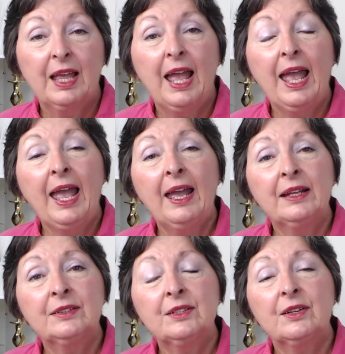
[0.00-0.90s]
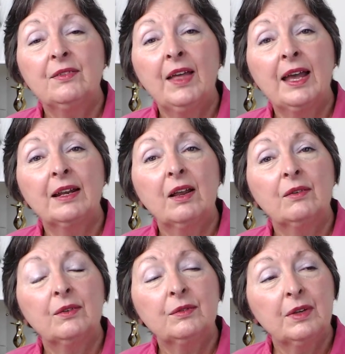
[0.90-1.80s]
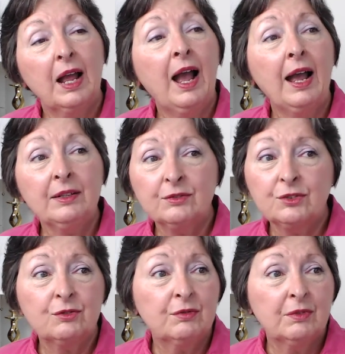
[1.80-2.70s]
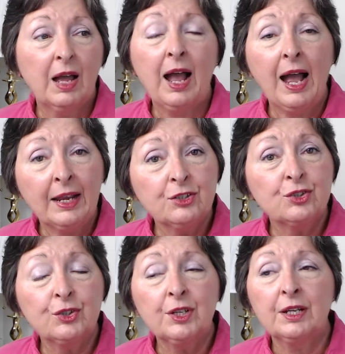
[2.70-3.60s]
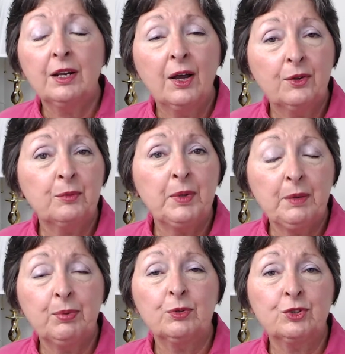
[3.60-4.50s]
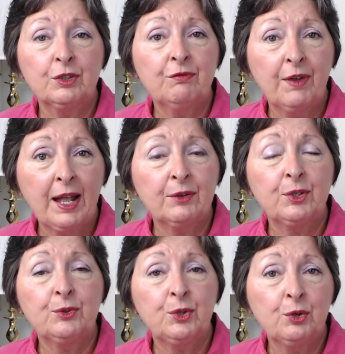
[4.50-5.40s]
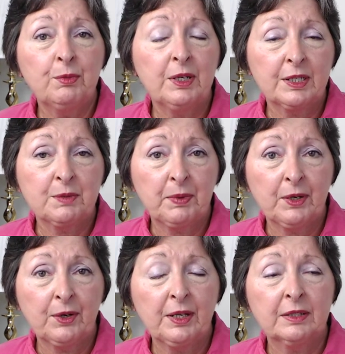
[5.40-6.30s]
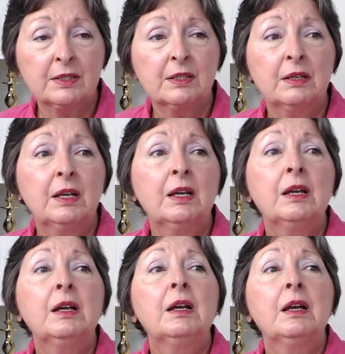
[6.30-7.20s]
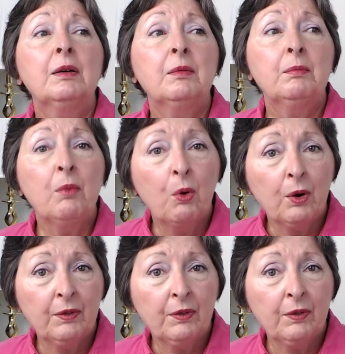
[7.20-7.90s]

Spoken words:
and that I should and other people should value human experience more